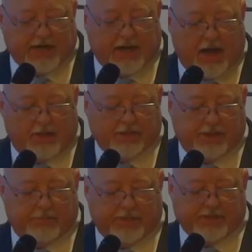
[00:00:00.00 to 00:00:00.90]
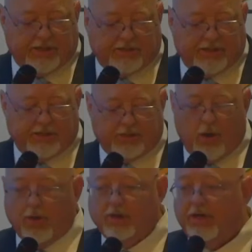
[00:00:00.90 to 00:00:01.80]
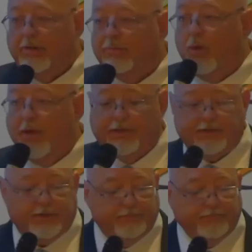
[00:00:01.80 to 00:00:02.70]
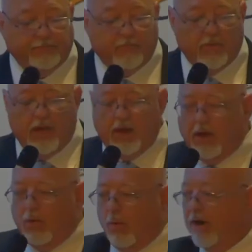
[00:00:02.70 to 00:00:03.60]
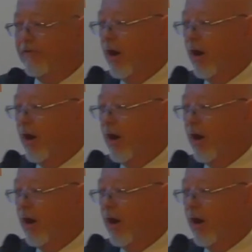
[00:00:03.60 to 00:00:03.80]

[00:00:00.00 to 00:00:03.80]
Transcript: technology, businesses, owners, and employees. One of